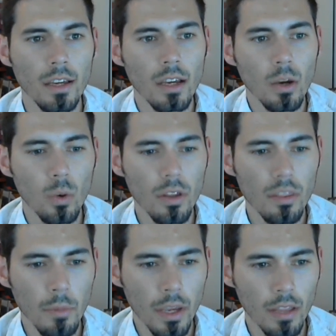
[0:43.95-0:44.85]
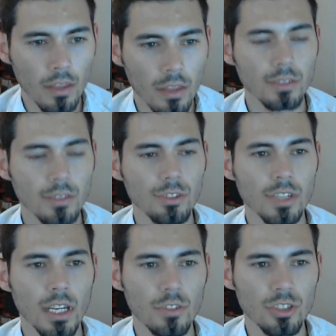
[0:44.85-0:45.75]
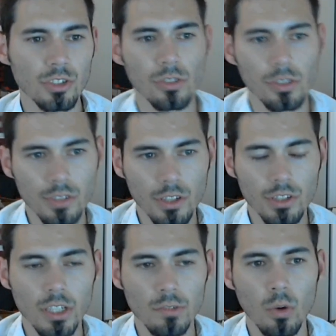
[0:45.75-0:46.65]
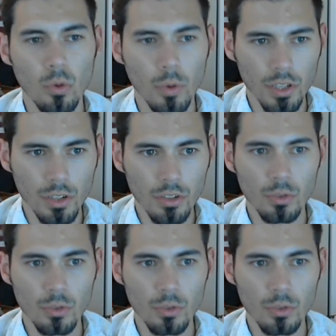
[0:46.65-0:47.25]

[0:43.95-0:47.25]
One of the main things, just kind of a generalization of what we're wanting to do,